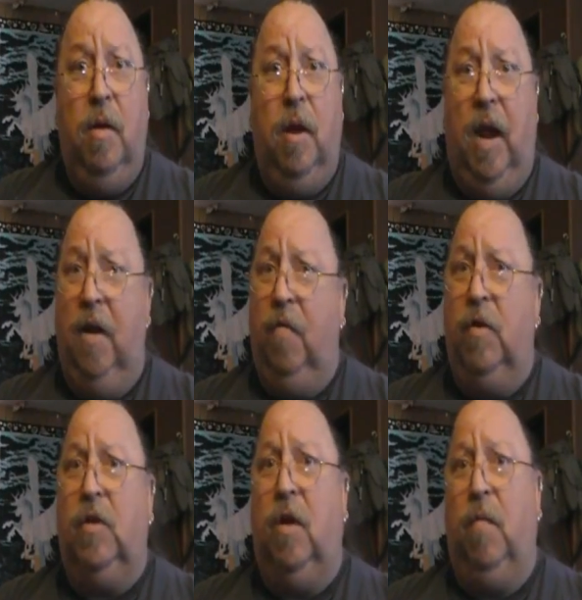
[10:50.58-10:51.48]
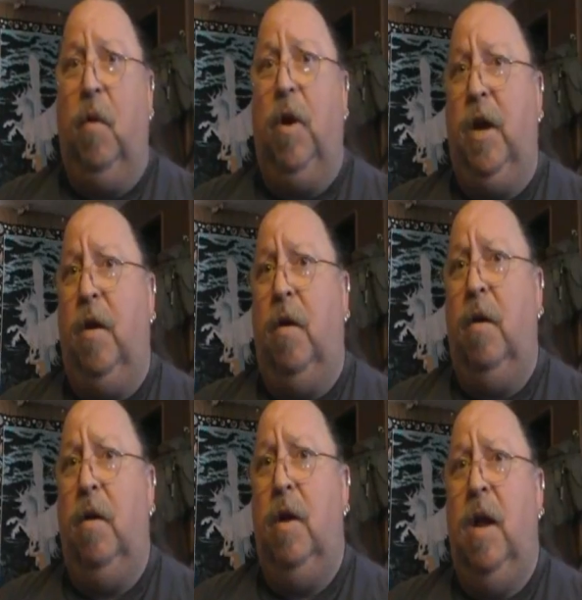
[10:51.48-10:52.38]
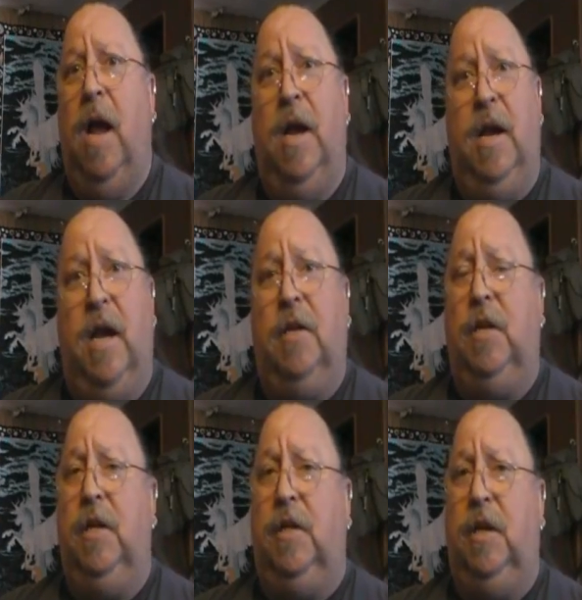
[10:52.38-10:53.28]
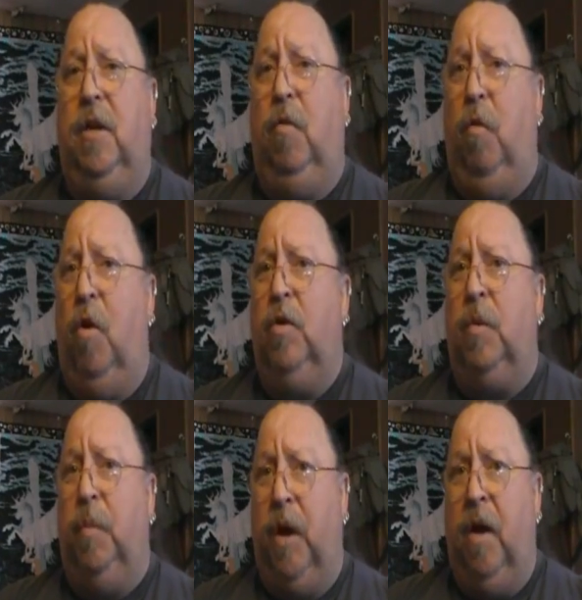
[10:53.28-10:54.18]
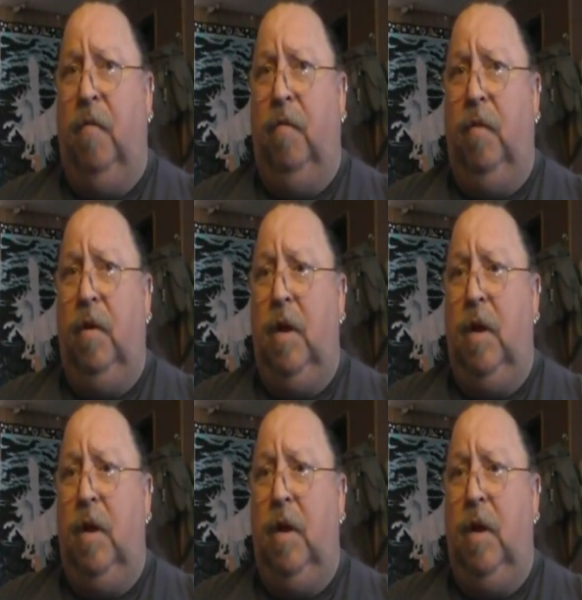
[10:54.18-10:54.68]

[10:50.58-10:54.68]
End of her sophomore year. And yet she still rose above